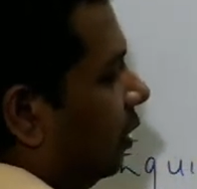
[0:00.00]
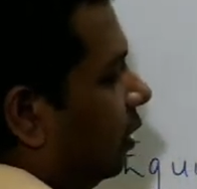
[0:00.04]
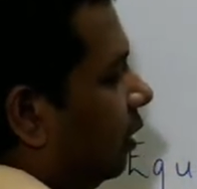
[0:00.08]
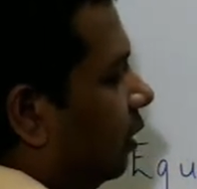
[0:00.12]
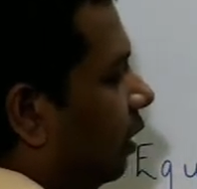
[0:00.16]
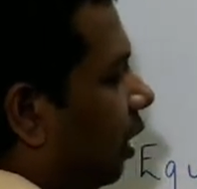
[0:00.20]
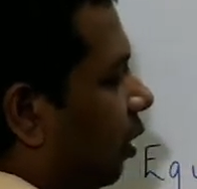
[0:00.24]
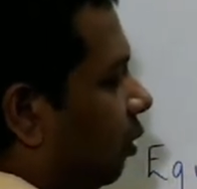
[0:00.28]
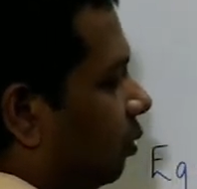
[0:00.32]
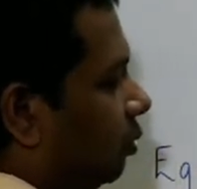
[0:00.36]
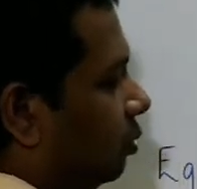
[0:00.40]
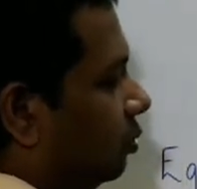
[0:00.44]

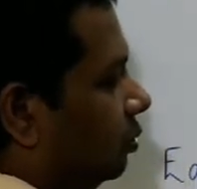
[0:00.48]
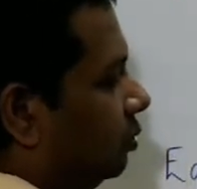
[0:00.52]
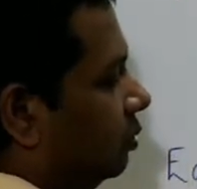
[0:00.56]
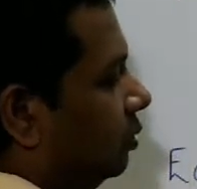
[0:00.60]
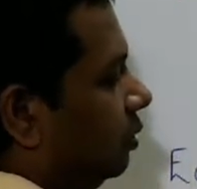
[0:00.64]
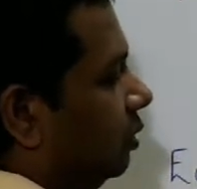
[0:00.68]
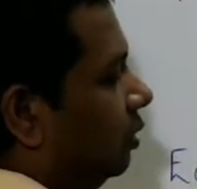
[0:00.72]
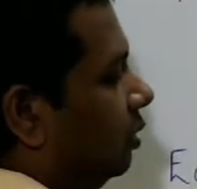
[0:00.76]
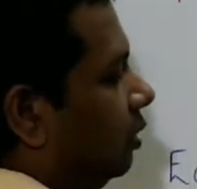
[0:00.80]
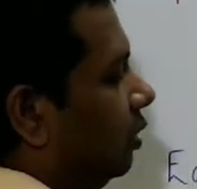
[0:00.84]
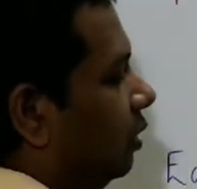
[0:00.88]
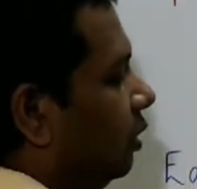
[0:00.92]
Now
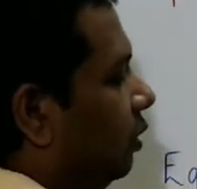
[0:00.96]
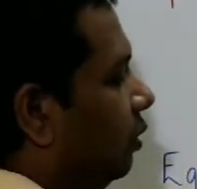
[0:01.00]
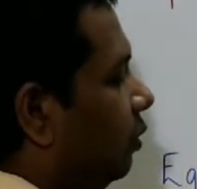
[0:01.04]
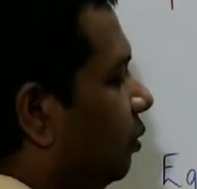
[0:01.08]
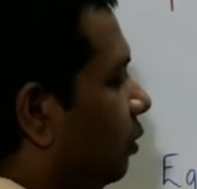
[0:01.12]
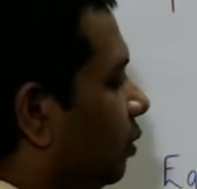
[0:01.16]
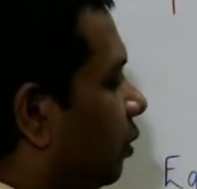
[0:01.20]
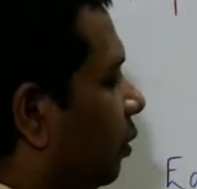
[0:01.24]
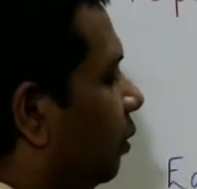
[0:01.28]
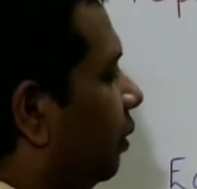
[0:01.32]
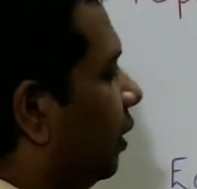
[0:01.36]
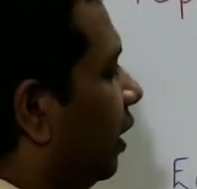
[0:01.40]

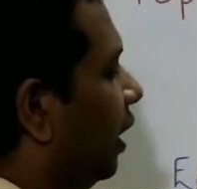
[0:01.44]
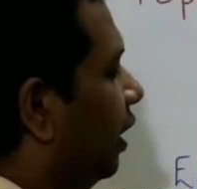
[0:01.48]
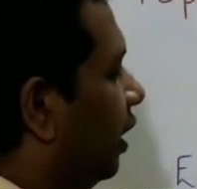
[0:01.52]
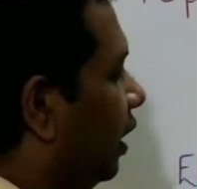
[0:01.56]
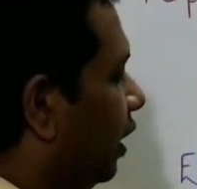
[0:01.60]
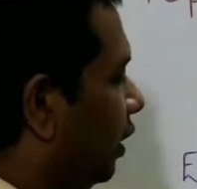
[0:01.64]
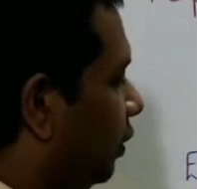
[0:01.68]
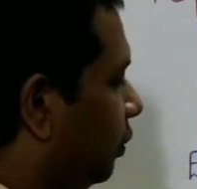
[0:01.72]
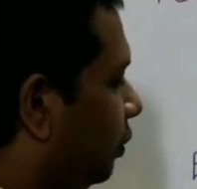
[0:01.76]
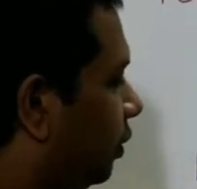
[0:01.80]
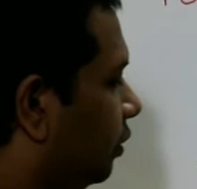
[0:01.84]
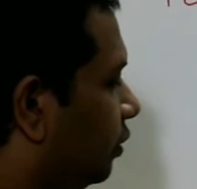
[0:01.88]
you know
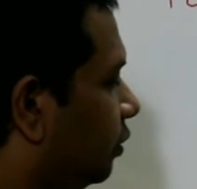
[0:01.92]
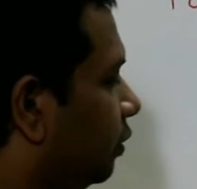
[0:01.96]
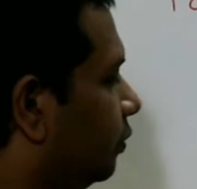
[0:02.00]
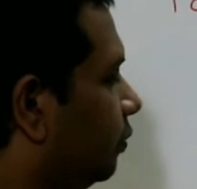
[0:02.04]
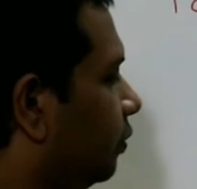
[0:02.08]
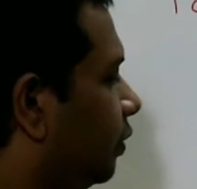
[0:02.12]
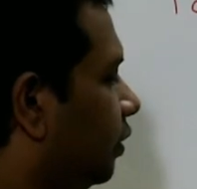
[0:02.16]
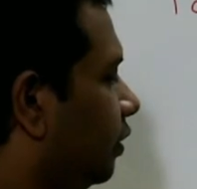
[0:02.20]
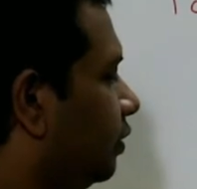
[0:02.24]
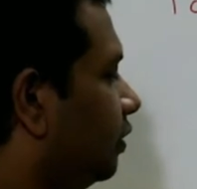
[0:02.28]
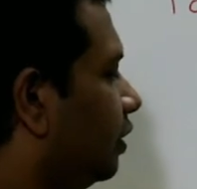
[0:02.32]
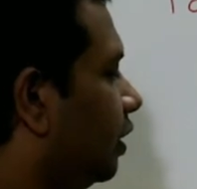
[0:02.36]

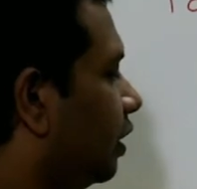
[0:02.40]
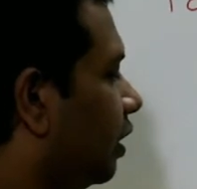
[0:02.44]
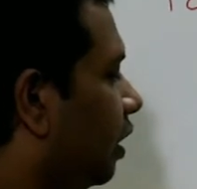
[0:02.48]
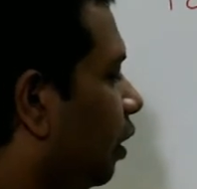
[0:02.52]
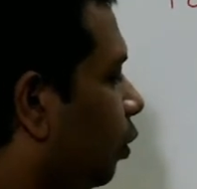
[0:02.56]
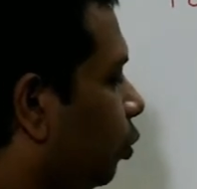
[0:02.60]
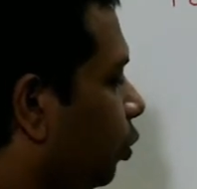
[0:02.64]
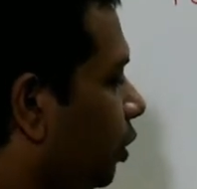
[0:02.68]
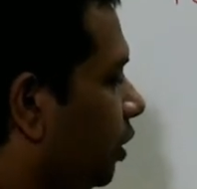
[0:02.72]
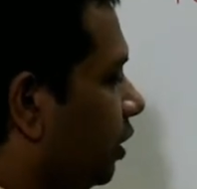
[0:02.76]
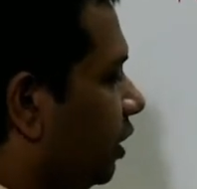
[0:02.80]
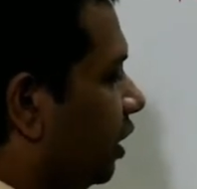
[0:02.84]
Na2SO4 is there.
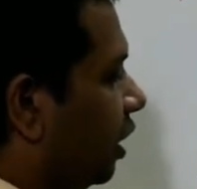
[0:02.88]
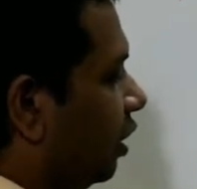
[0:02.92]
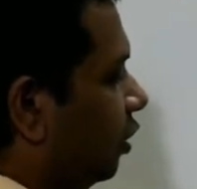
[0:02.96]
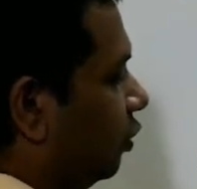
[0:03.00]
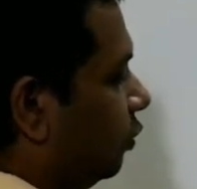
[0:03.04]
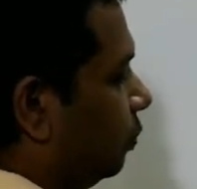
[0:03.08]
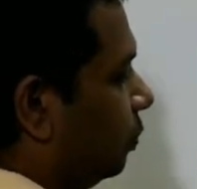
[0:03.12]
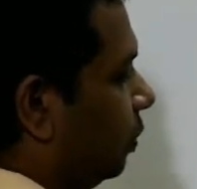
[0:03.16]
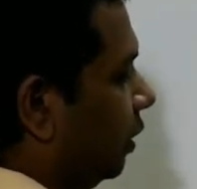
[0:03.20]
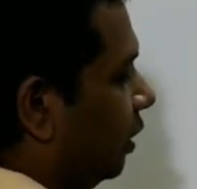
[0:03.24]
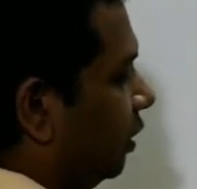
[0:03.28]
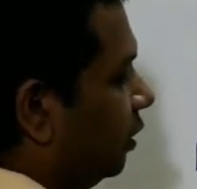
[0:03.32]
How it can
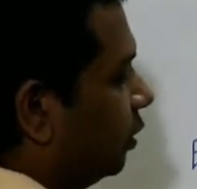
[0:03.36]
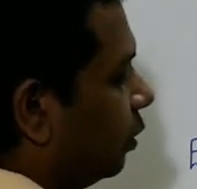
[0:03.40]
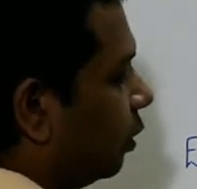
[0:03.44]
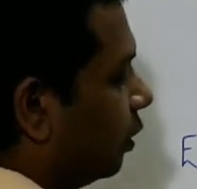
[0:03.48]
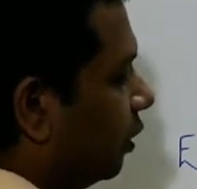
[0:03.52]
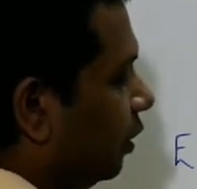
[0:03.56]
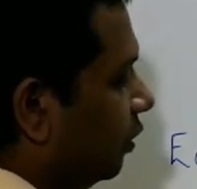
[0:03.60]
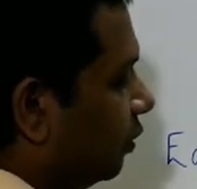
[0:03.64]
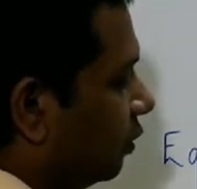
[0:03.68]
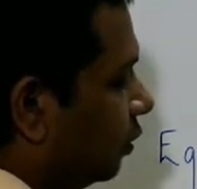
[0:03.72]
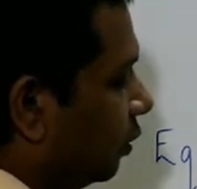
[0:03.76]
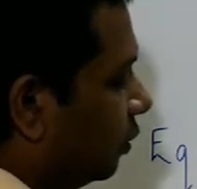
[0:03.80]
split or
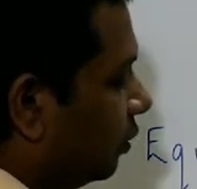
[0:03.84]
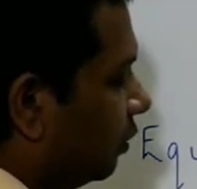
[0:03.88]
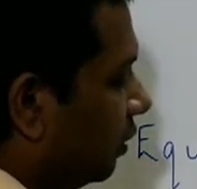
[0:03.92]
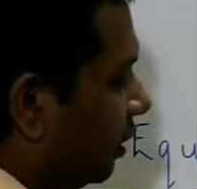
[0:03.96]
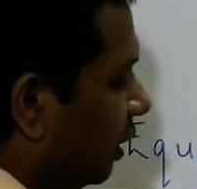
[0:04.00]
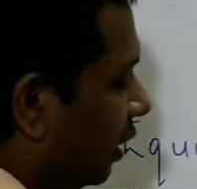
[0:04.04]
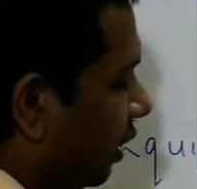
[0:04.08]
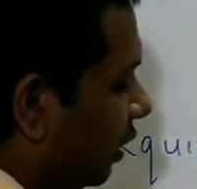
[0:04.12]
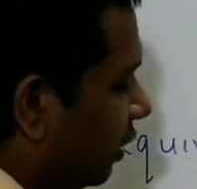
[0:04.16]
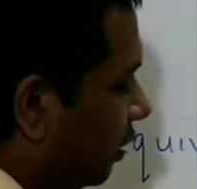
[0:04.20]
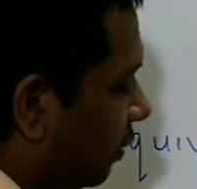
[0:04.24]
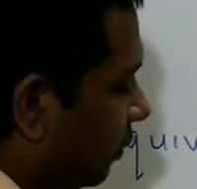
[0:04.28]

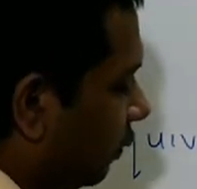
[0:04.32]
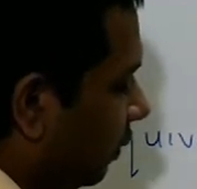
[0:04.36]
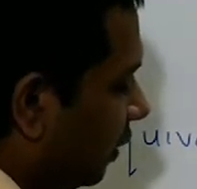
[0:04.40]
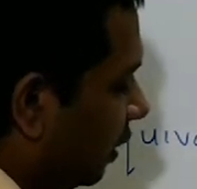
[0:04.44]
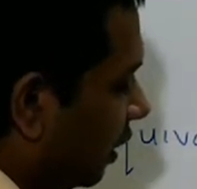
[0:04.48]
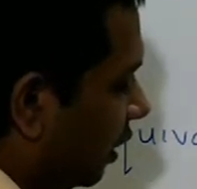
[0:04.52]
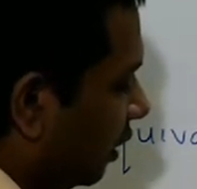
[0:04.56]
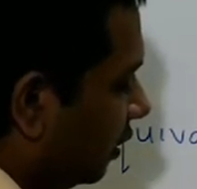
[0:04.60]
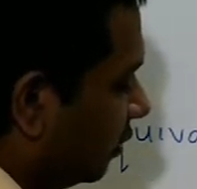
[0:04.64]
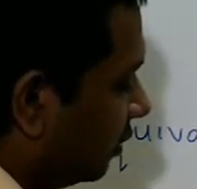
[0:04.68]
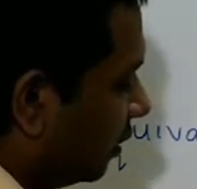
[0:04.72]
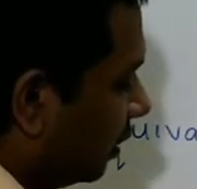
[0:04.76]
dissociate? We
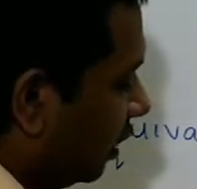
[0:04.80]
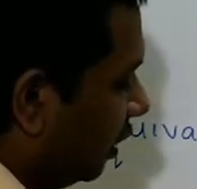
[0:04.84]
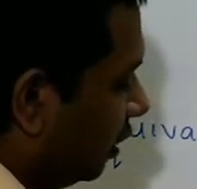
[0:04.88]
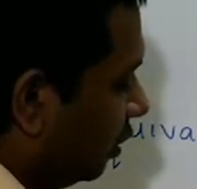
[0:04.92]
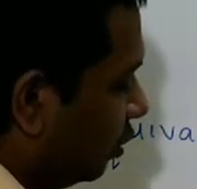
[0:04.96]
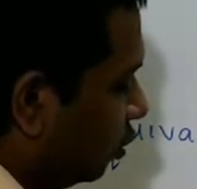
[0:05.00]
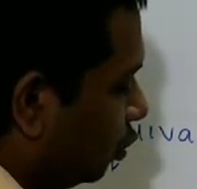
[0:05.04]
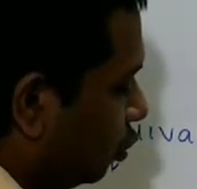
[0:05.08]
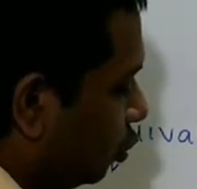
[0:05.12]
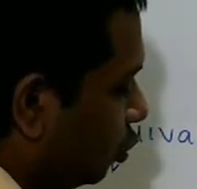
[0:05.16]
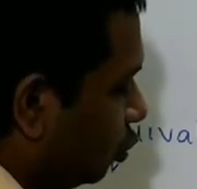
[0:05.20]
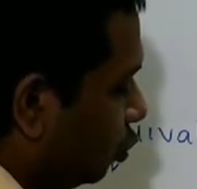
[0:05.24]
can say
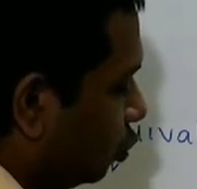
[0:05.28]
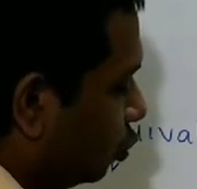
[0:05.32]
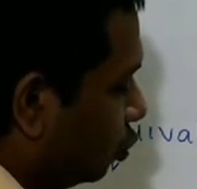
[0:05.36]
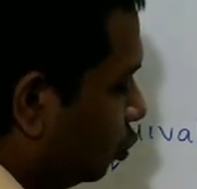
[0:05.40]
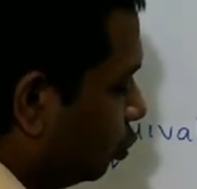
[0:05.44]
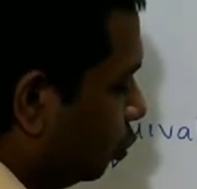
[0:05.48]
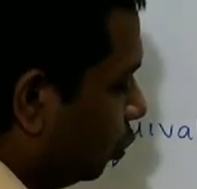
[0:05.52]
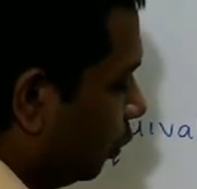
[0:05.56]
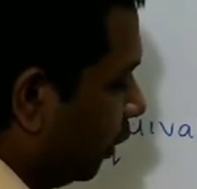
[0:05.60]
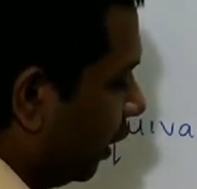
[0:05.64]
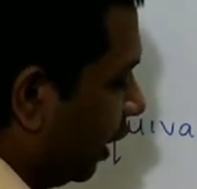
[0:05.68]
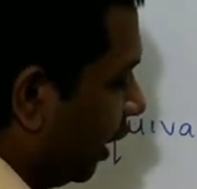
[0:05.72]

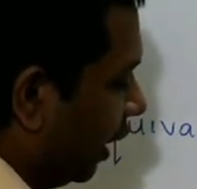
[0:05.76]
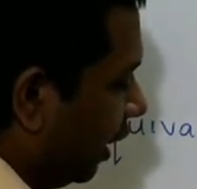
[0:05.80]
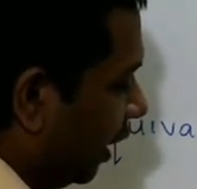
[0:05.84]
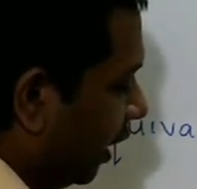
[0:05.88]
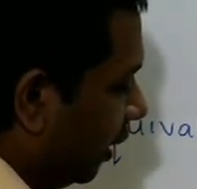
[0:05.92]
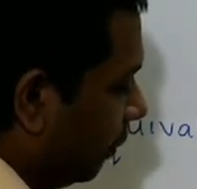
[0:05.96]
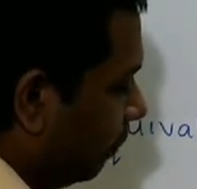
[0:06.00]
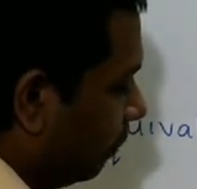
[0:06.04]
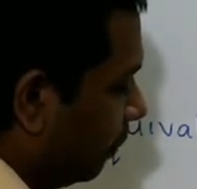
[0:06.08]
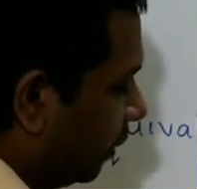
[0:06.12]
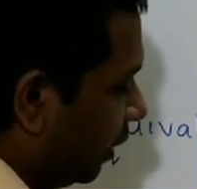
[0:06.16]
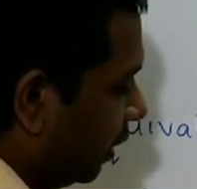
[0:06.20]

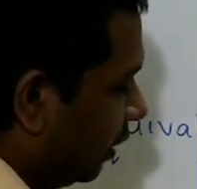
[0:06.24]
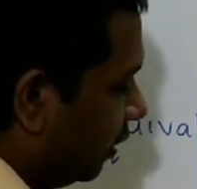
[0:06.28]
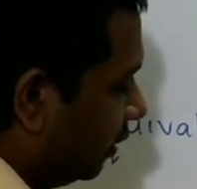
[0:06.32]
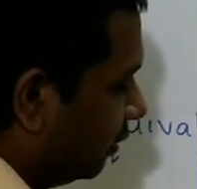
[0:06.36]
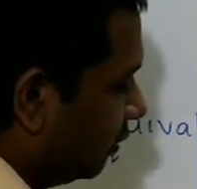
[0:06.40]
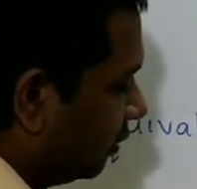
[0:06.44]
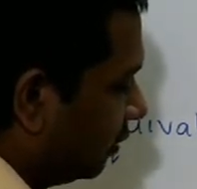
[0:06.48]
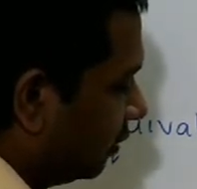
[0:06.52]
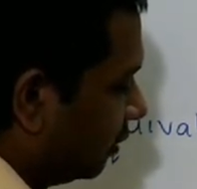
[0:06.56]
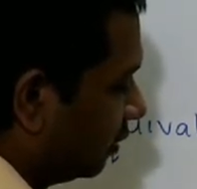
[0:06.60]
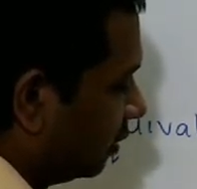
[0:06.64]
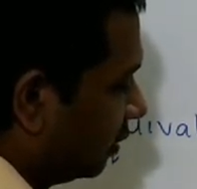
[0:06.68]
2Na
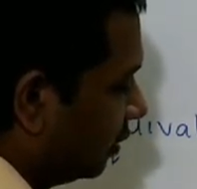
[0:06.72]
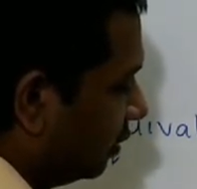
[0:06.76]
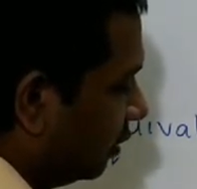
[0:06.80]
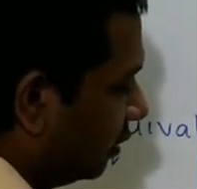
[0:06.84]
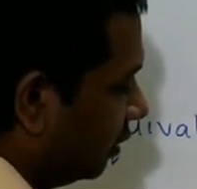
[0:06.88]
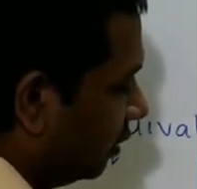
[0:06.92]
plus